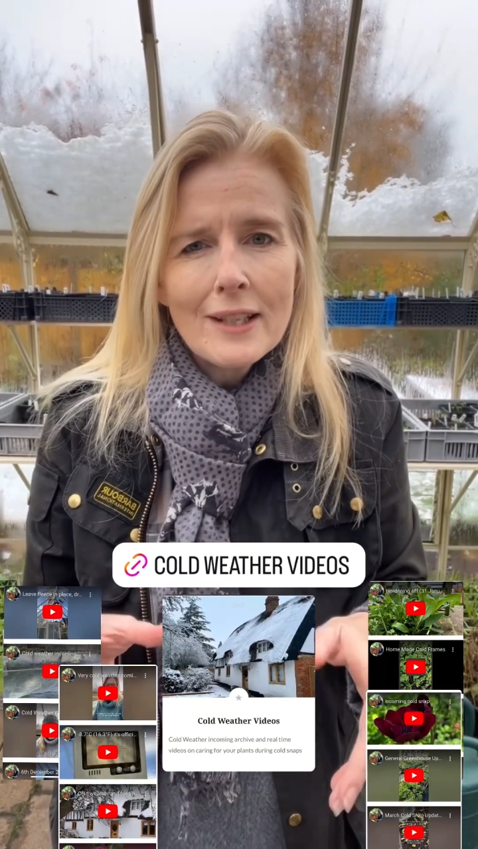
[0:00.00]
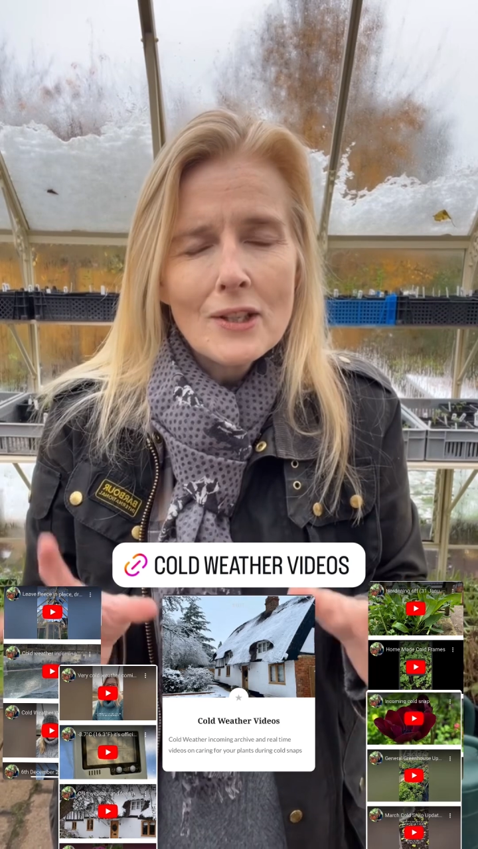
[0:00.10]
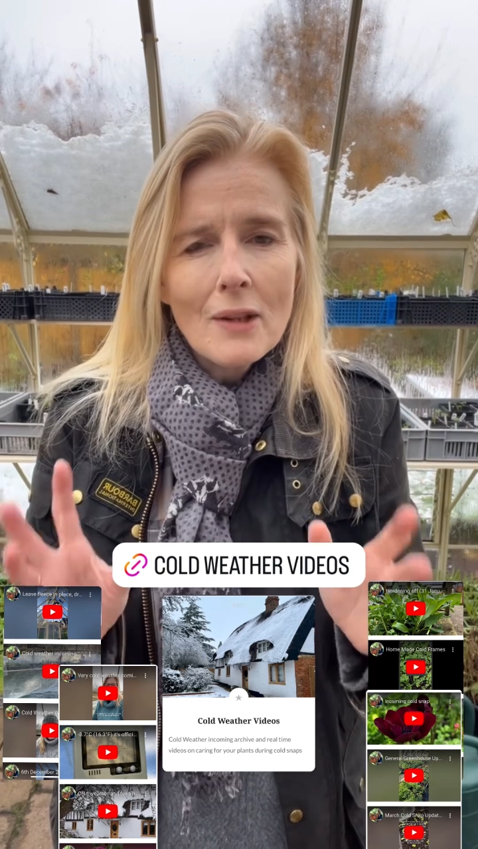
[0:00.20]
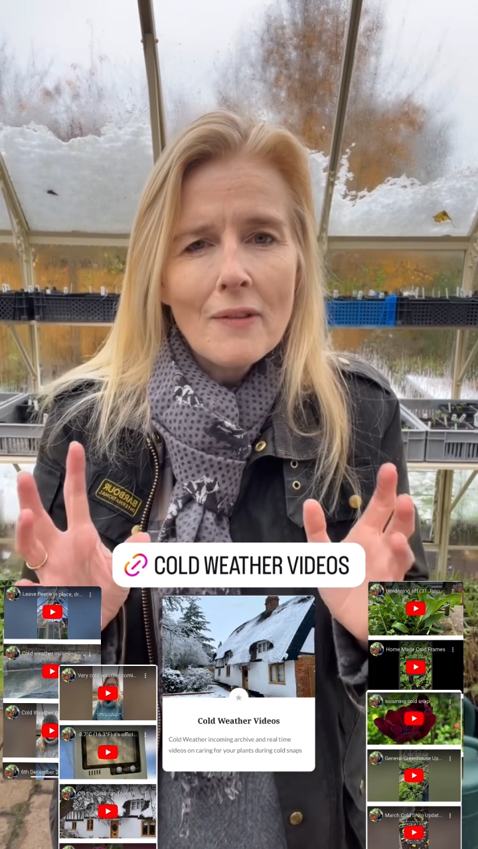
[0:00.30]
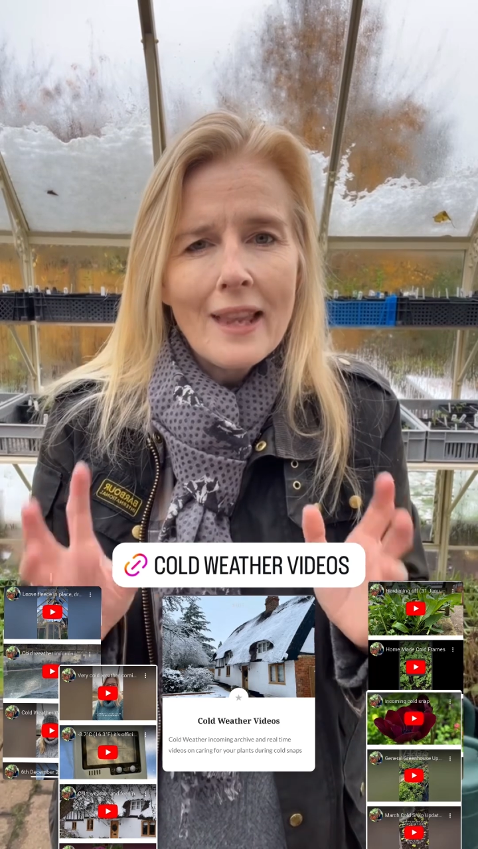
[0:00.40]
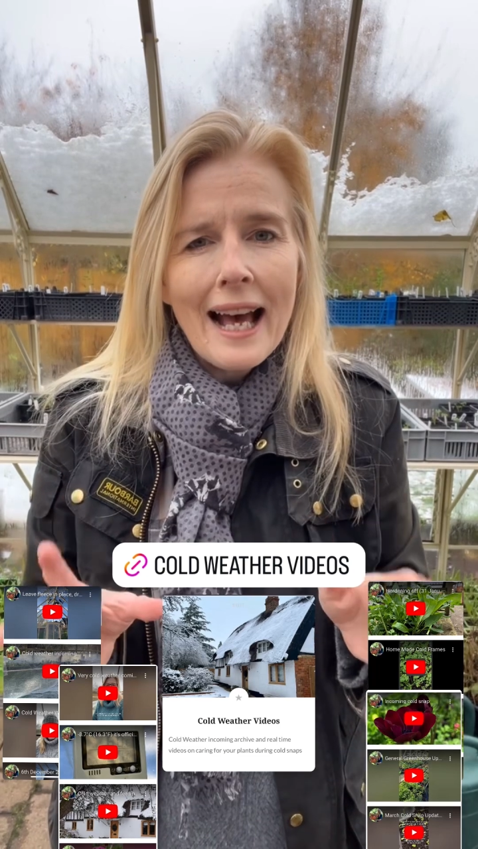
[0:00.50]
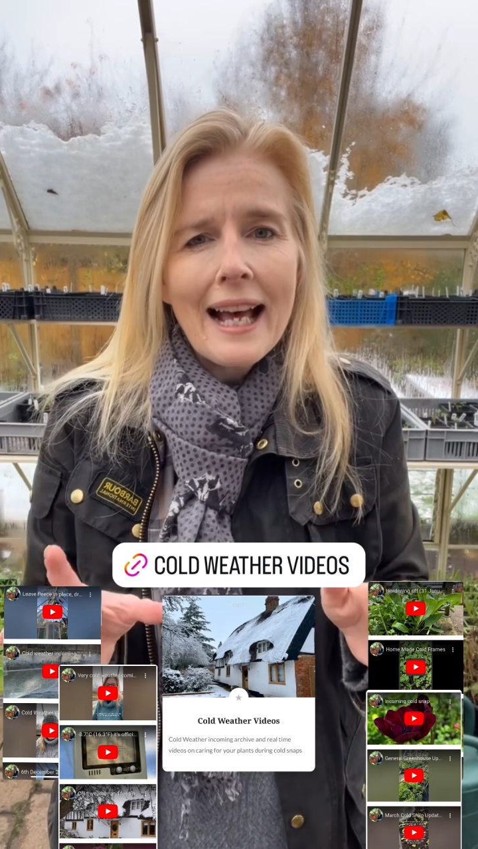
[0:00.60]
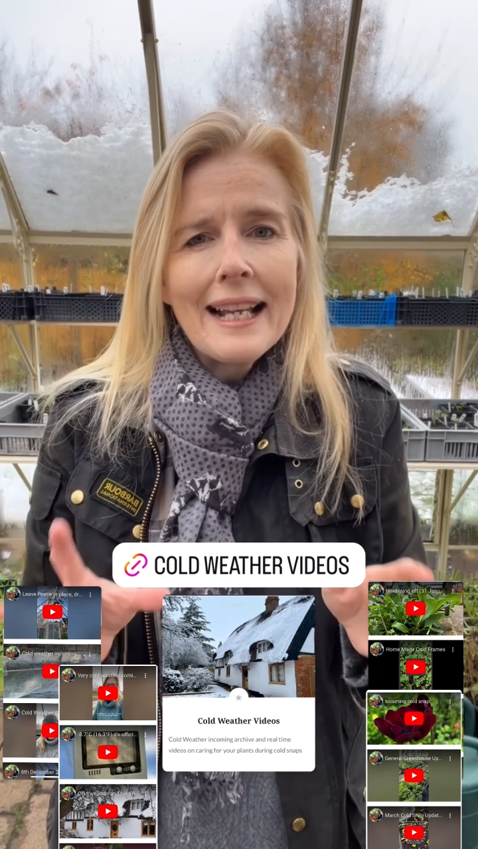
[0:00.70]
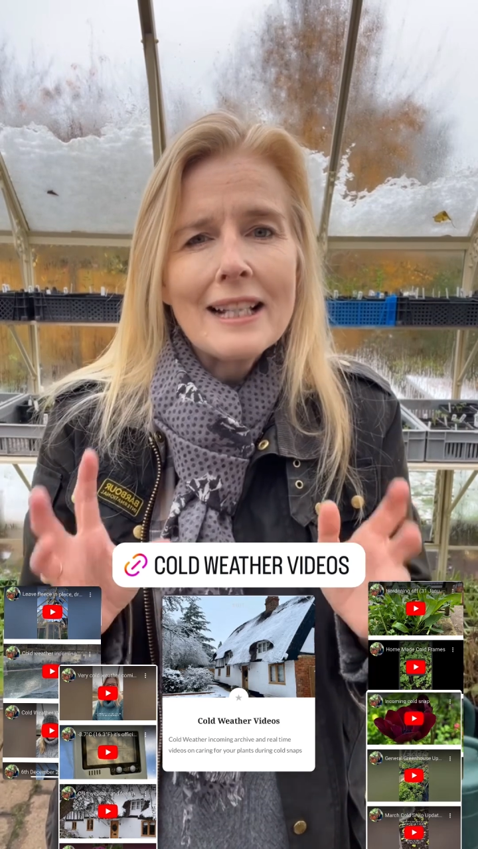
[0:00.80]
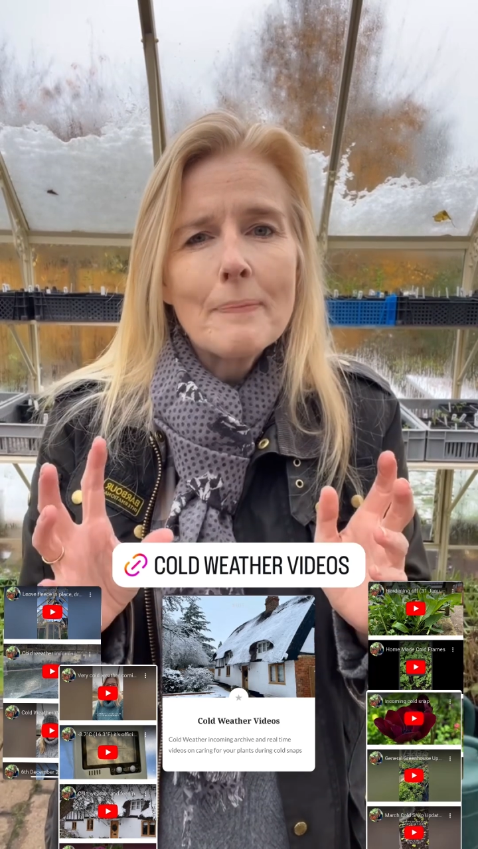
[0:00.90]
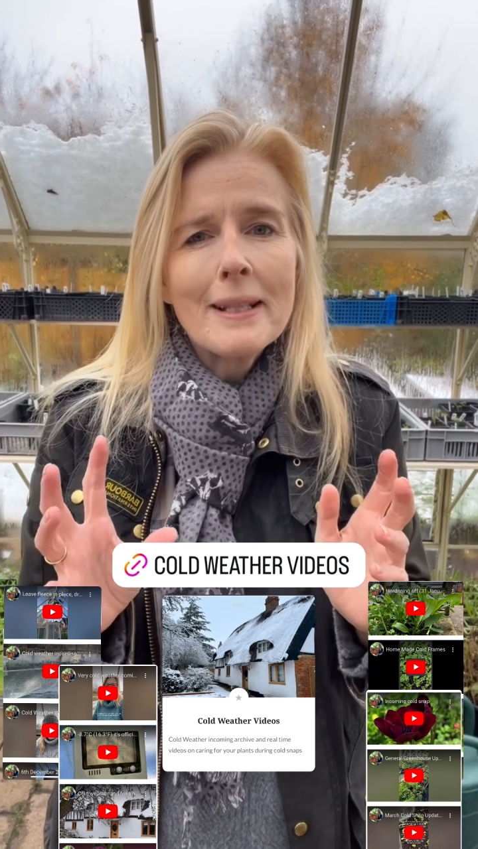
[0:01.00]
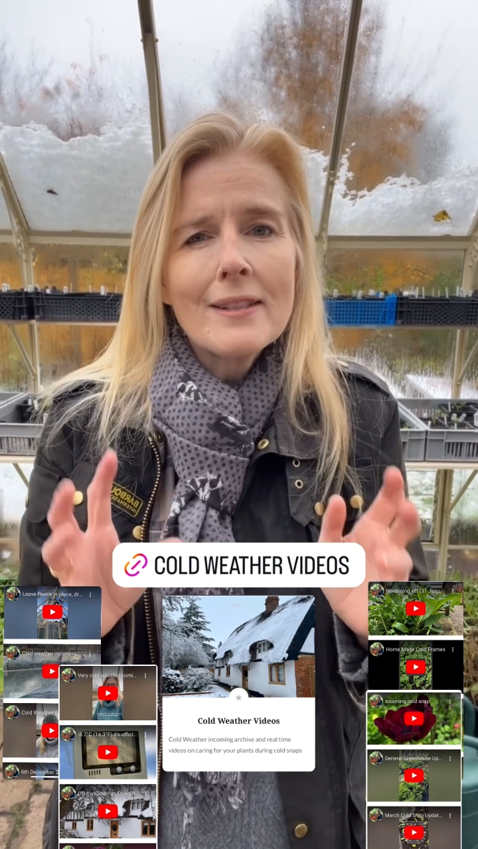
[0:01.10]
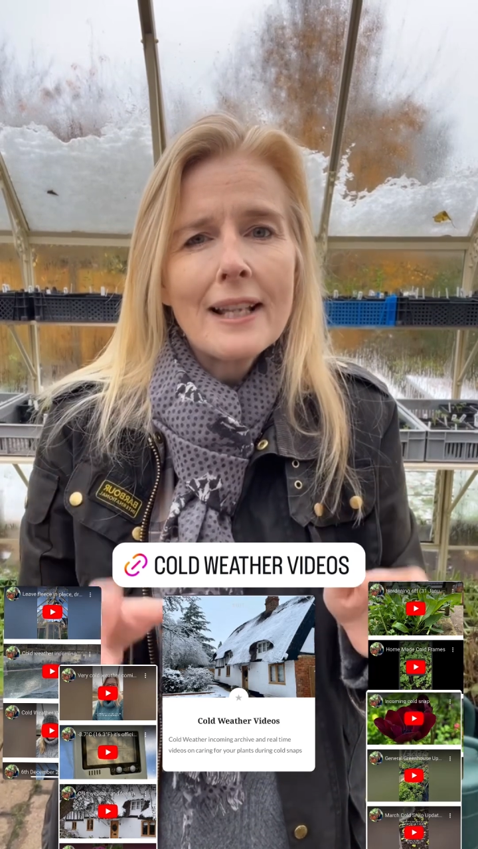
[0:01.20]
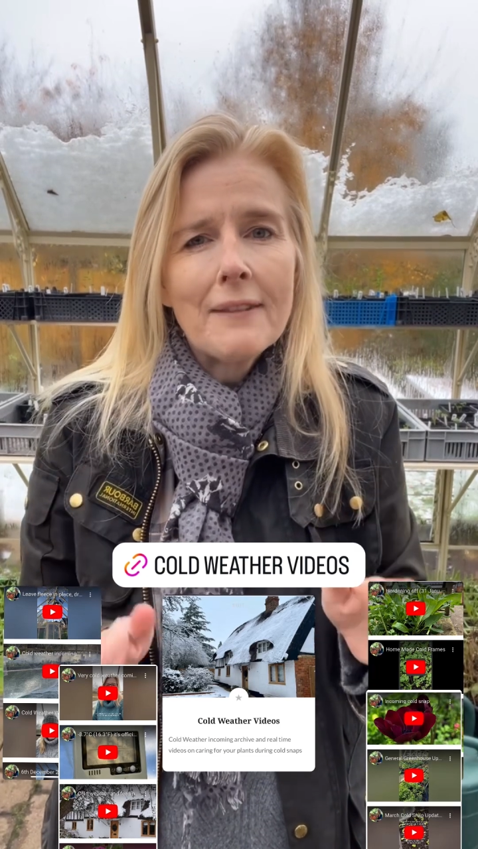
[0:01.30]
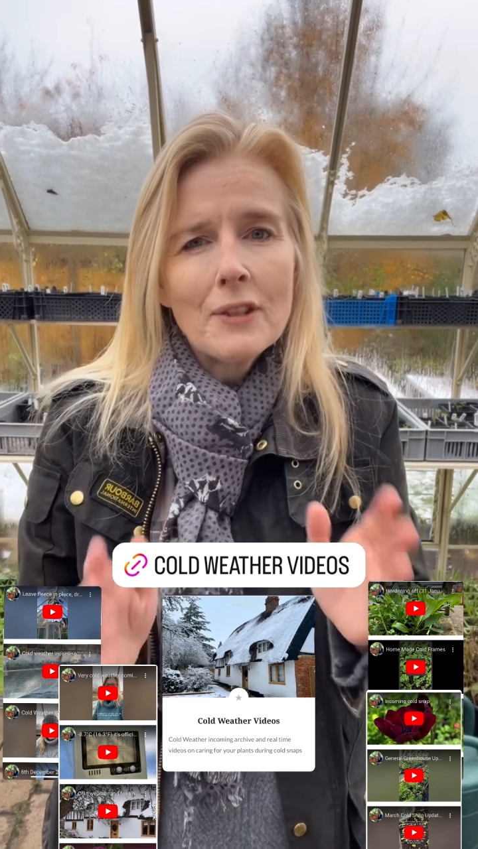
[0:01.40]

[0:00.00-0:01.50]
So that has been saved.